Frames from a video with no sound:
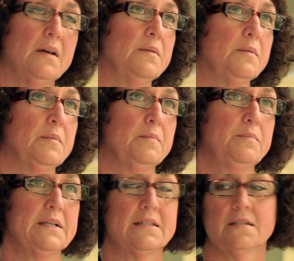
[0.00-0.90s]
We're going to
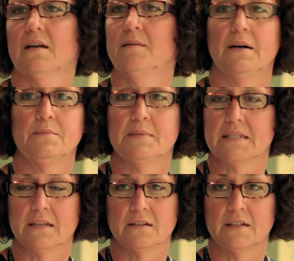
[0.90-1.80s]
cover 5
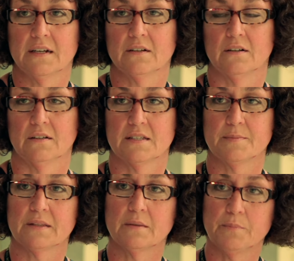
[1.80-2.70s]
conflict
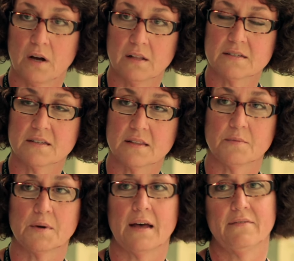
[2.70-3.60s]
management and resolution
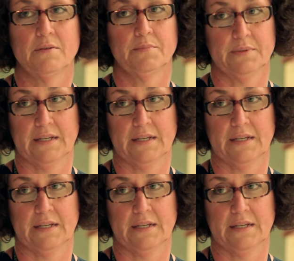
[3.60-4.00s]
strategies